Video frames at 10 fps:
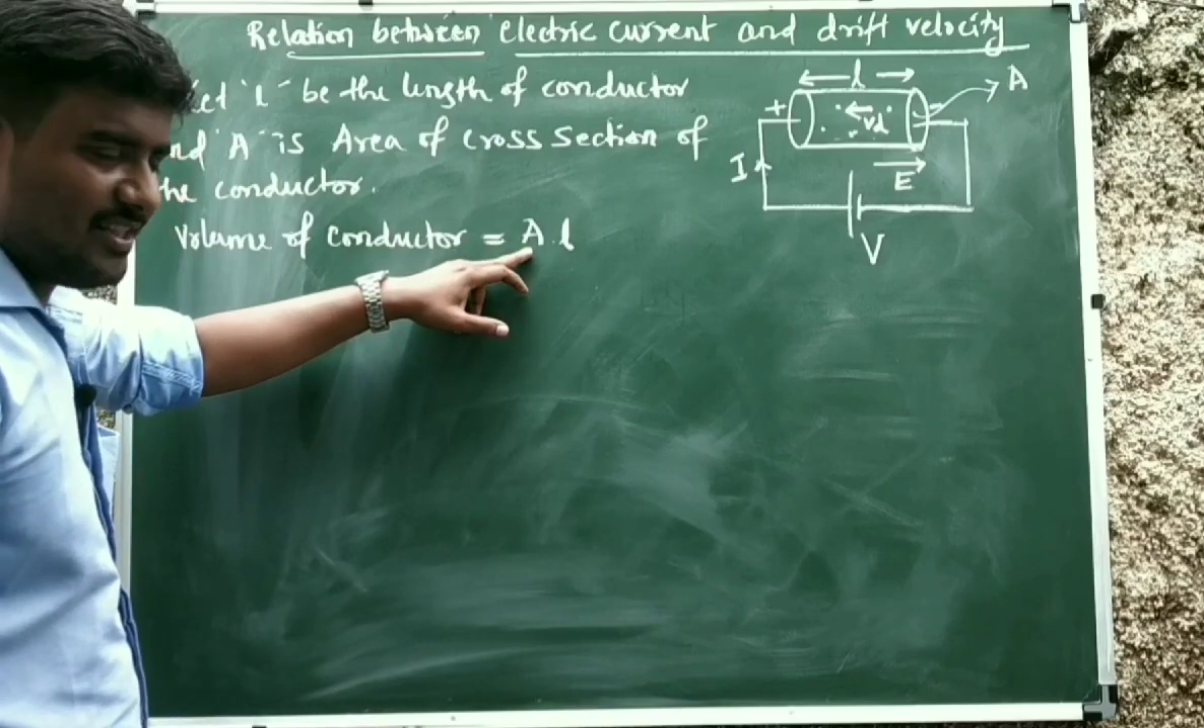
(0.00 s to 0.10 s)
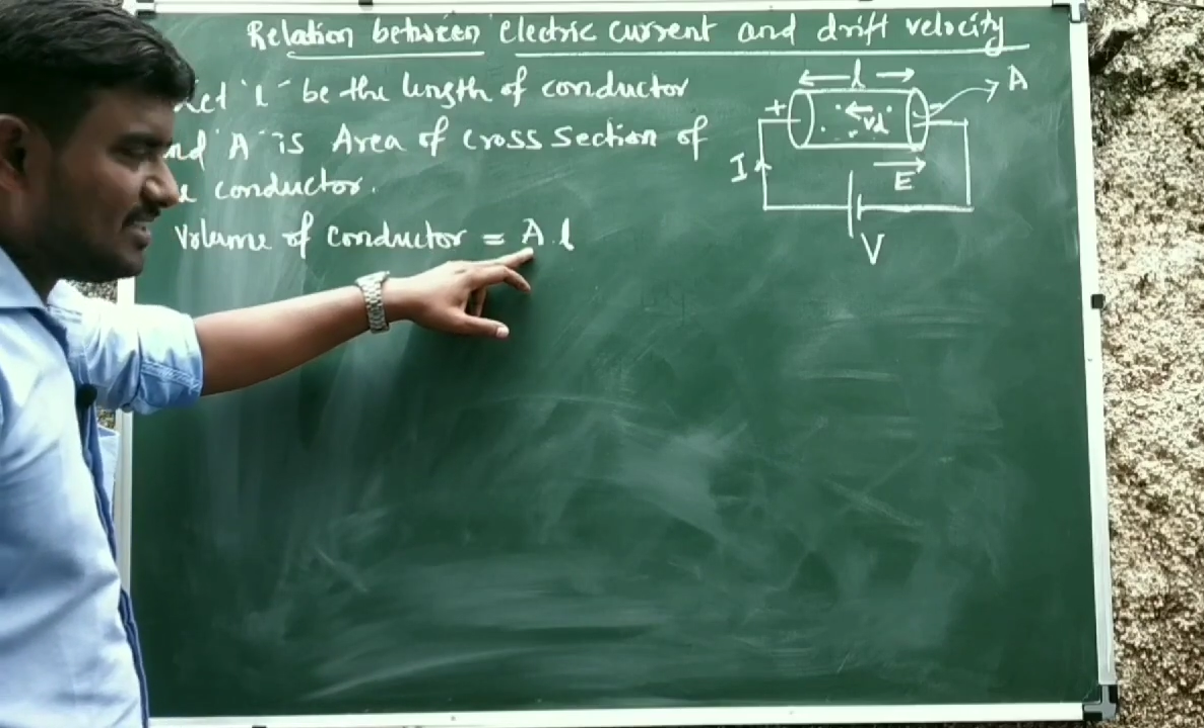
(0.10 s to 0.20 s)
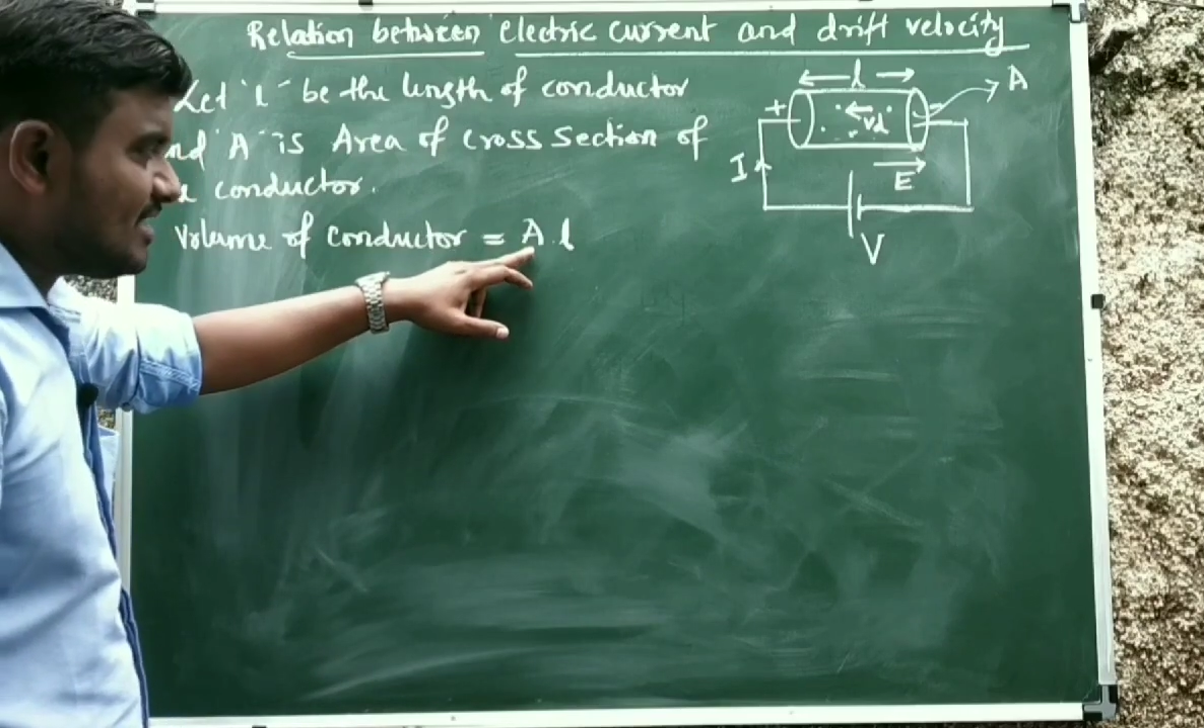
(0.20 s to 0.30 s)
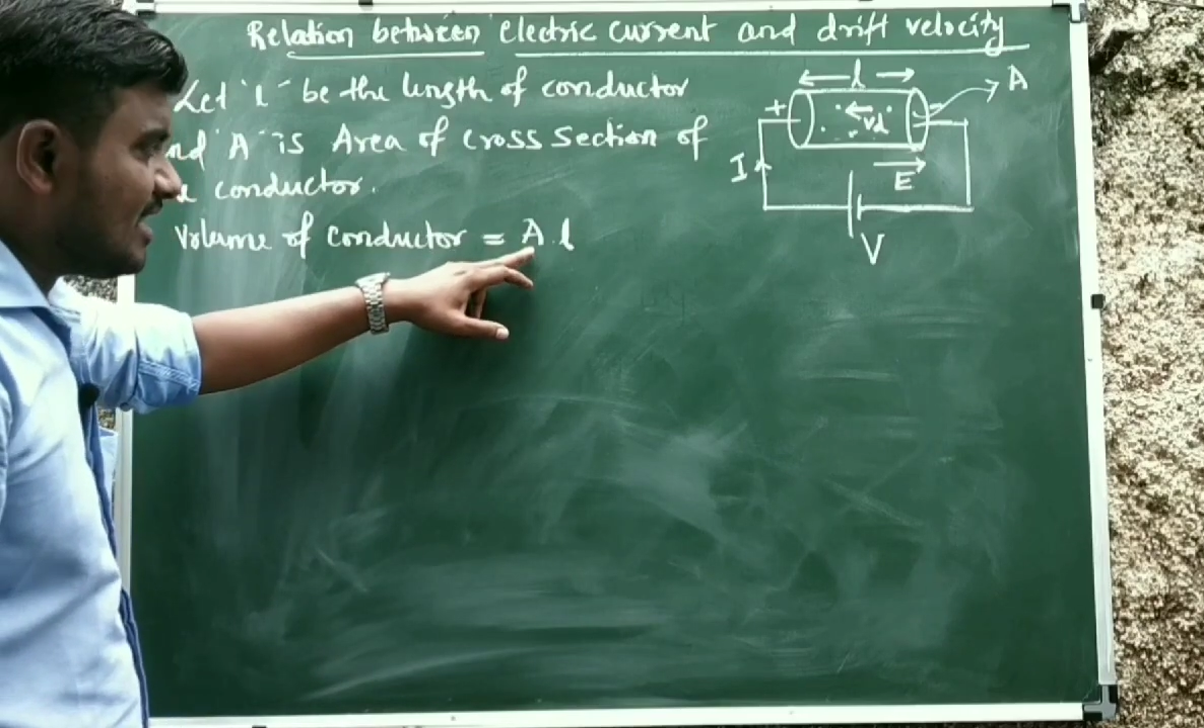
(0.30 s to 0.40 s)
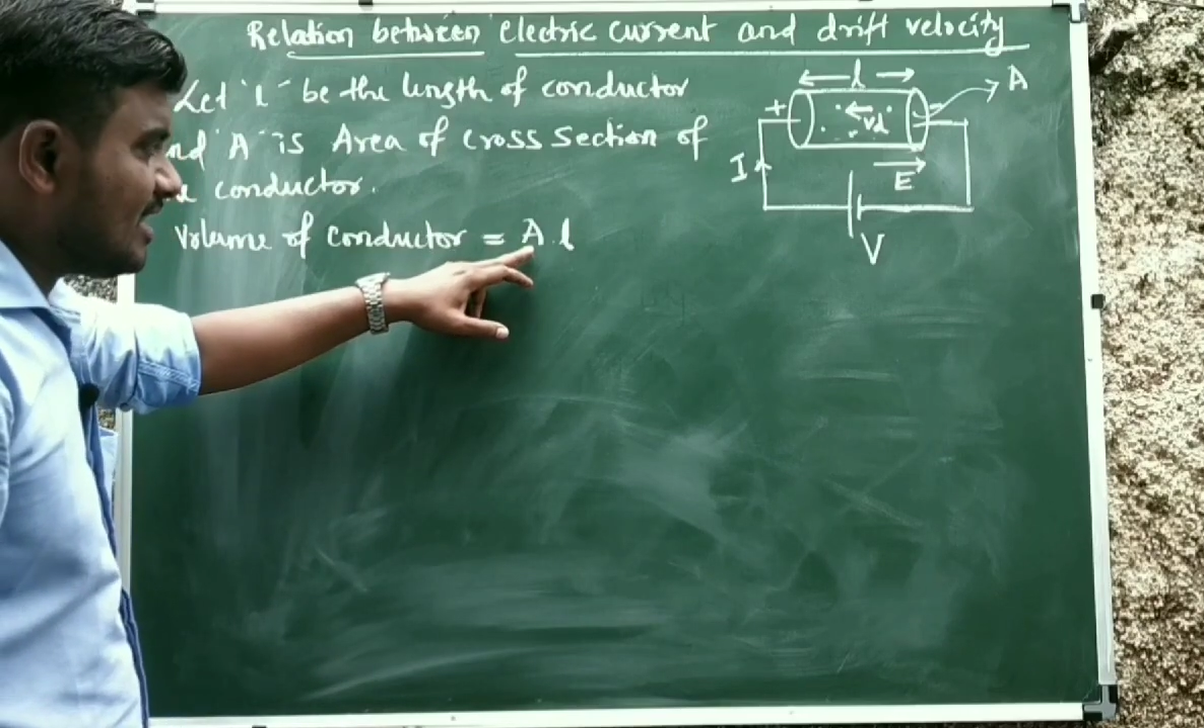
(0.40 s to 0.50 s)

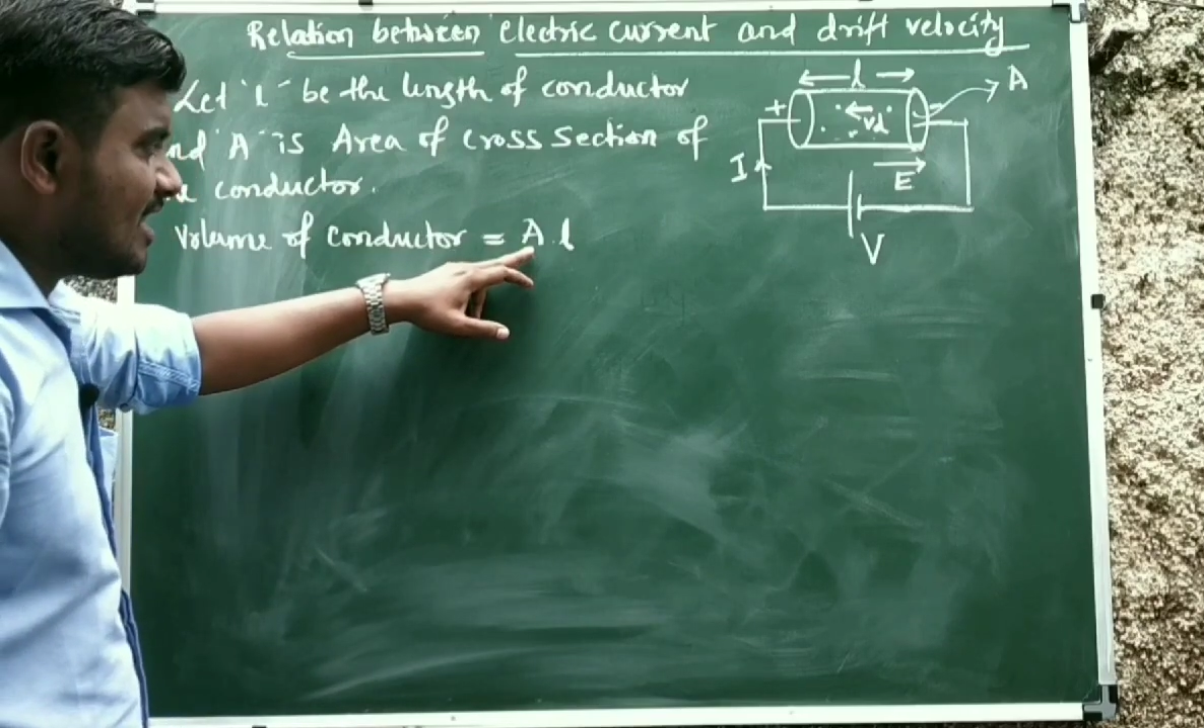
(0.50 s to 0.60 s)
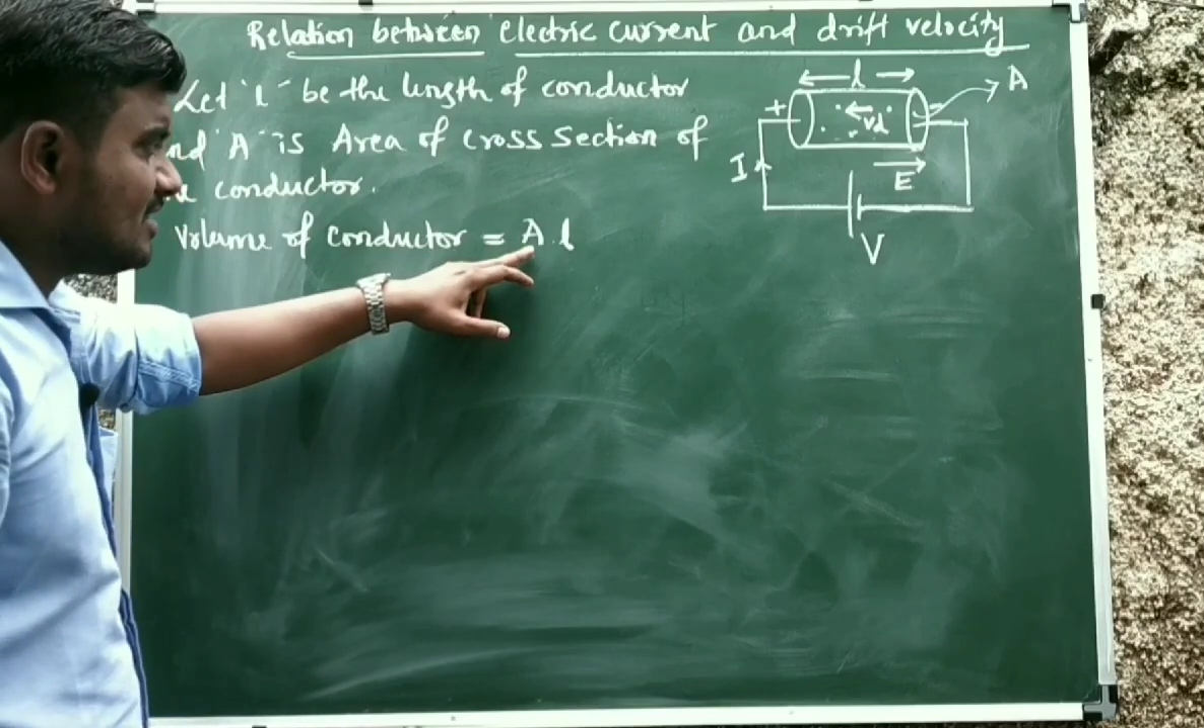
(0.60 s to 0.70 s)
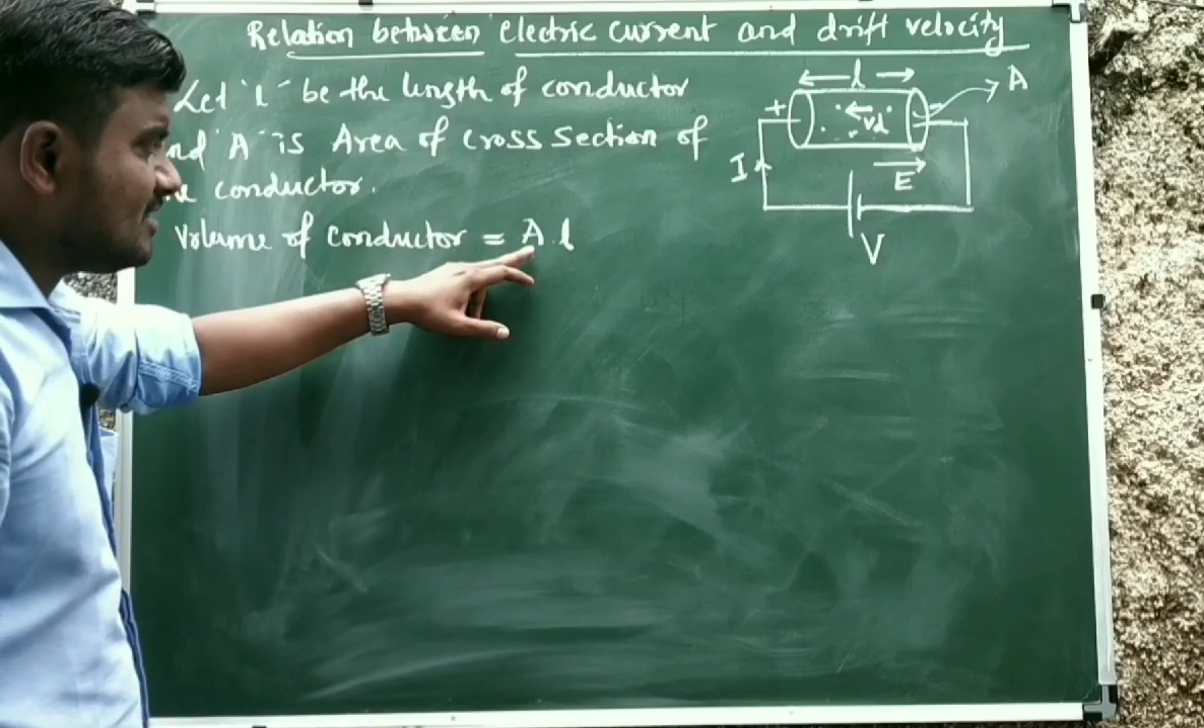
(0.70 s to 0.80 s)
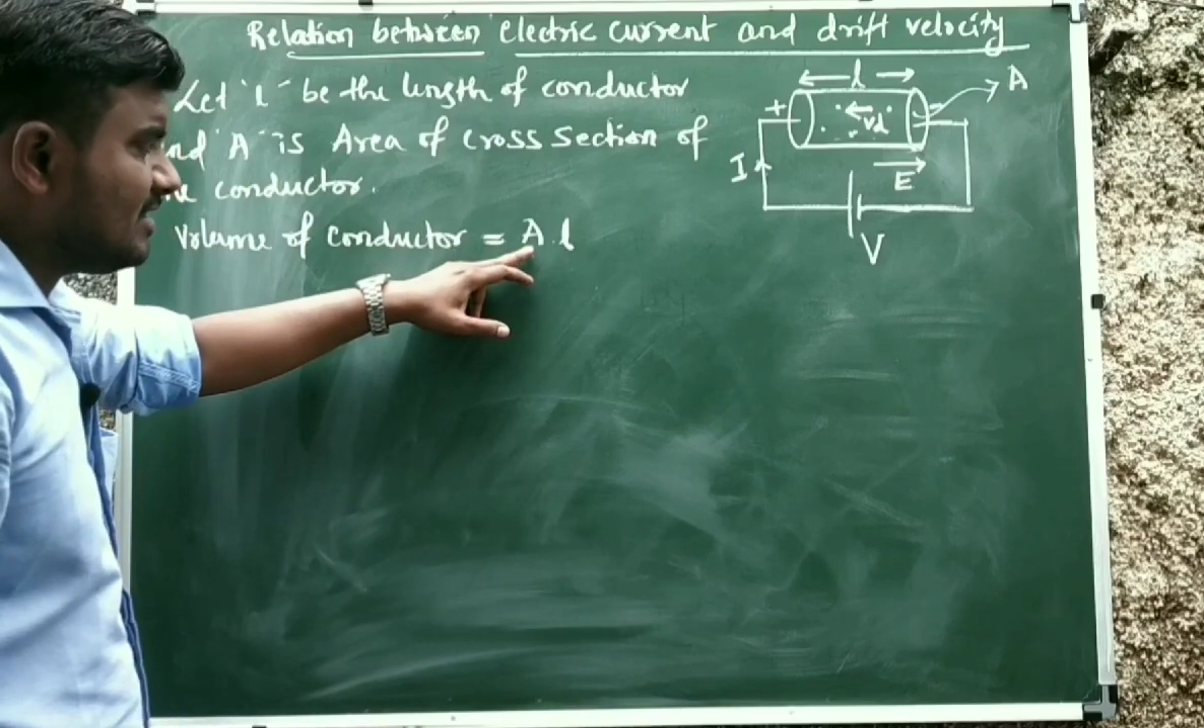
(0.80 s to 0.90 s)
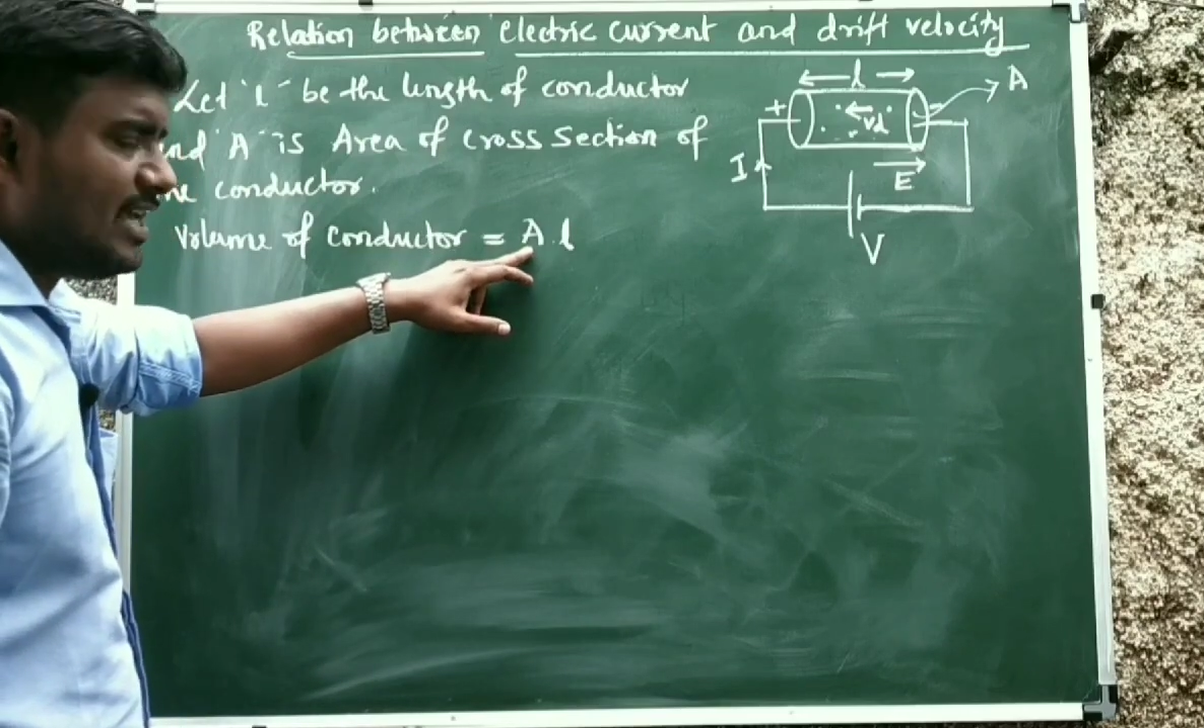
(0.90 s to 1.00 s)
is taken as